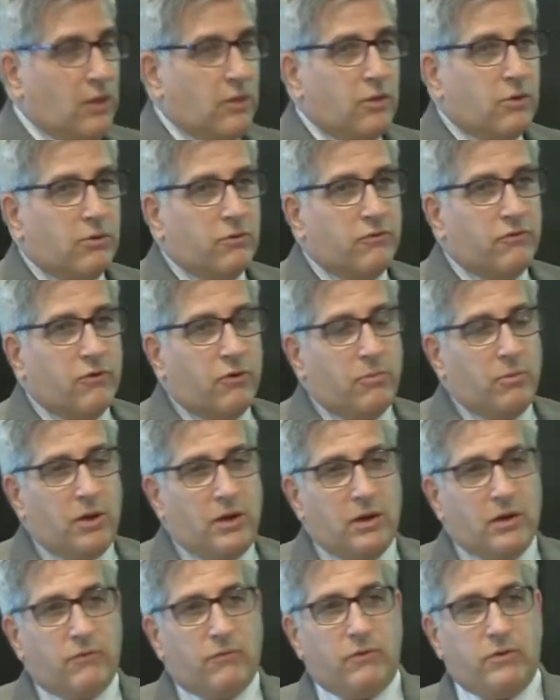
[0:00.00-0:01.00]
There are so many
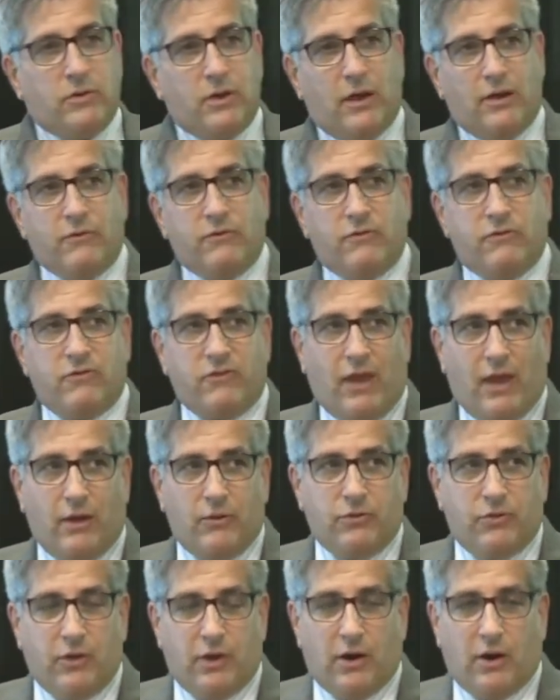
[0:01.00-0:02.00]
different tests
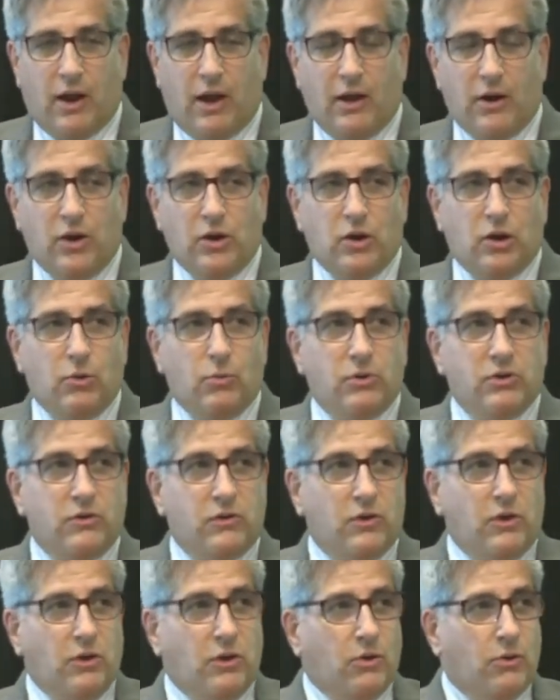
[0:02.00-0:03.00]
out there. How do you know what
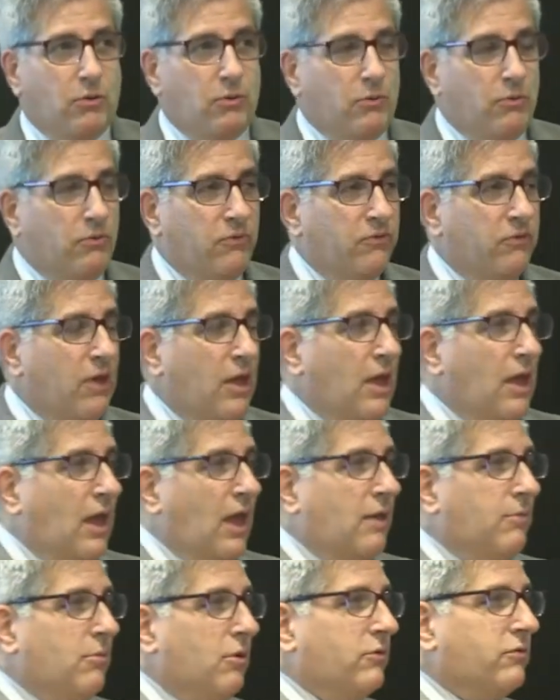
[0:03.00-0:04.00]
to use?
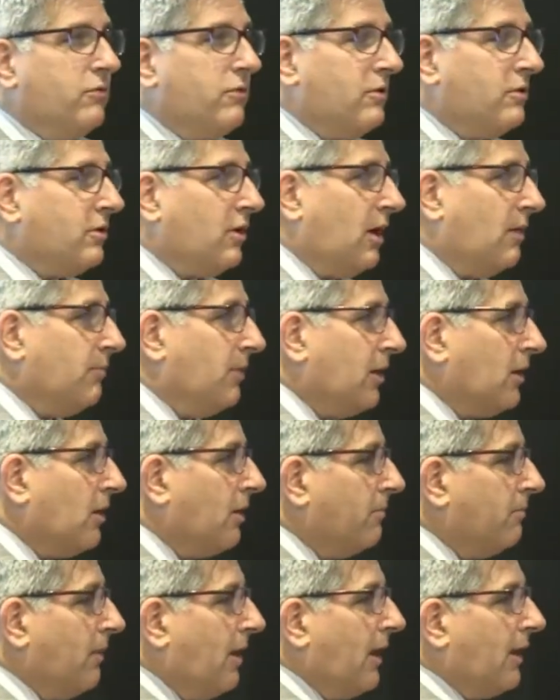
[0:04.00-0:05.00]
And most of the time they
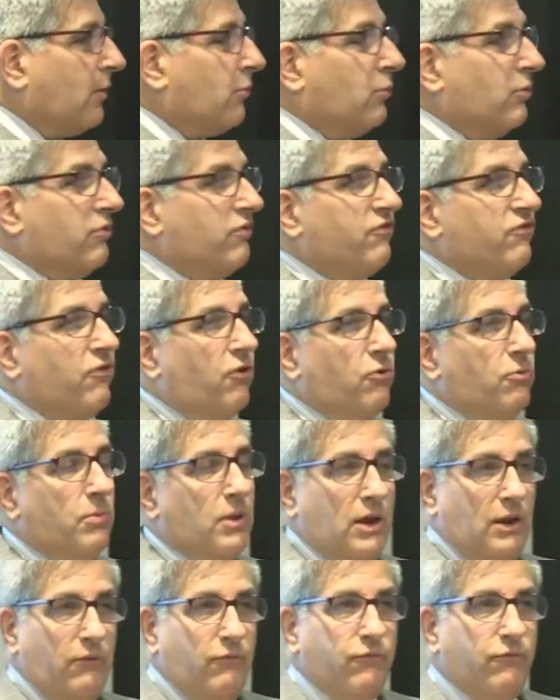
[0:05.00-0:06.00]
come back with so
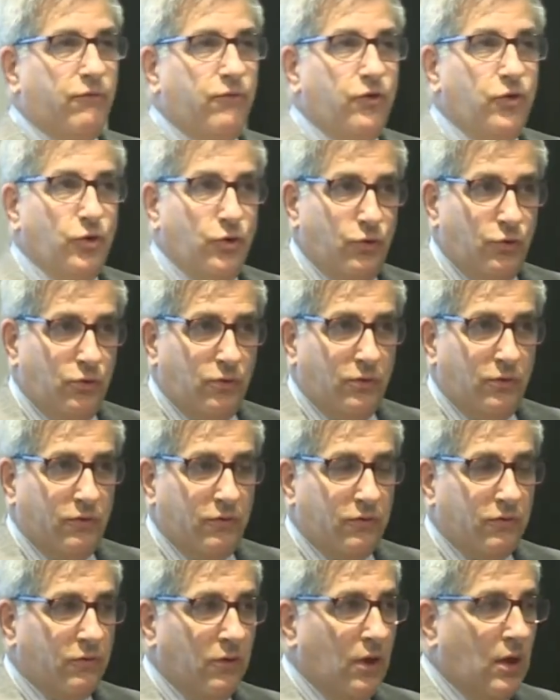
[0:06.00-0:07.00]
many
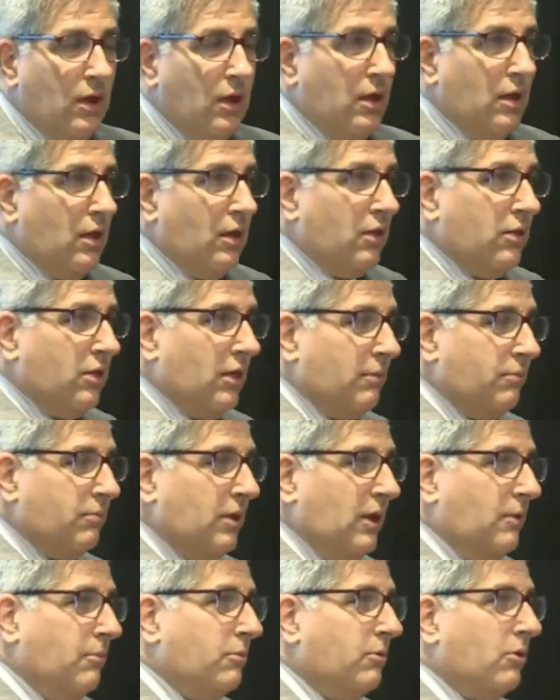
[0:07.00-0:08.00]
foods that
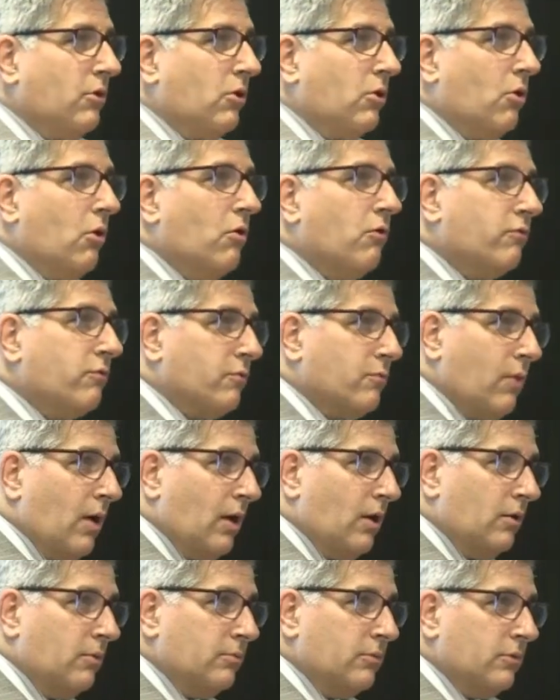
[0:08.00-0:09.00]
people are
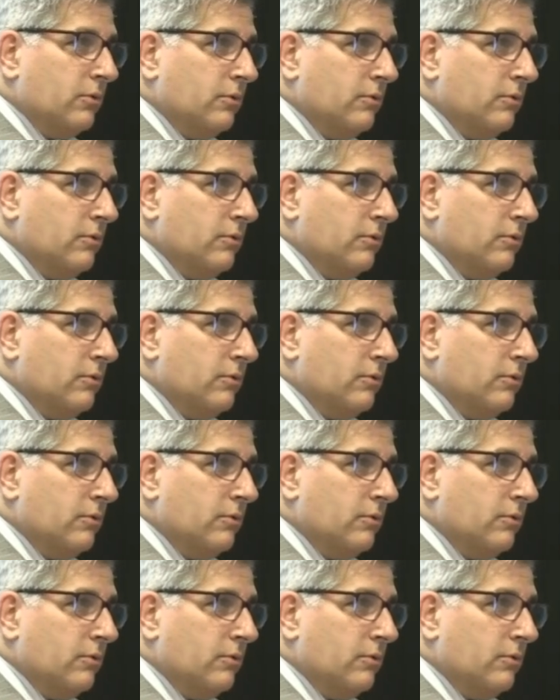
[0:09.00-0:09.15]
overwhelmed.